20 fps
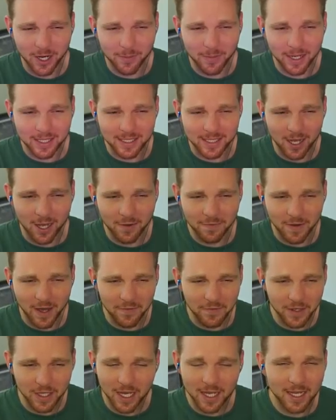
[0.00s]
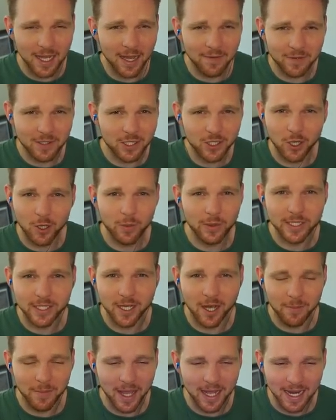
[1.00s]
myself, I feel like I have to show him what's
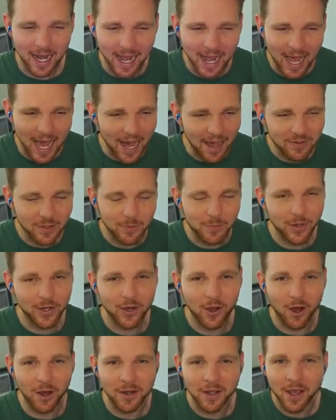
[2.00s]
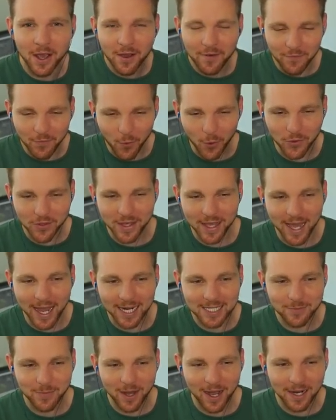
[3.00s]
up, man. I have to put on for the
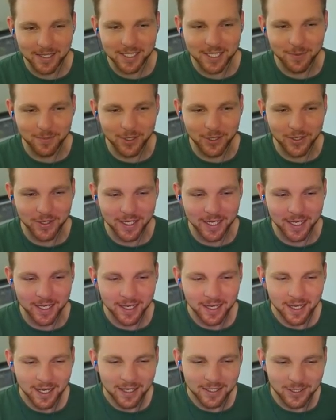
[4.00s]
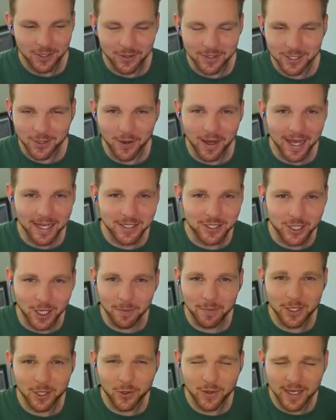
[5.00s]
Xbox community. So let's go ahead, jump into a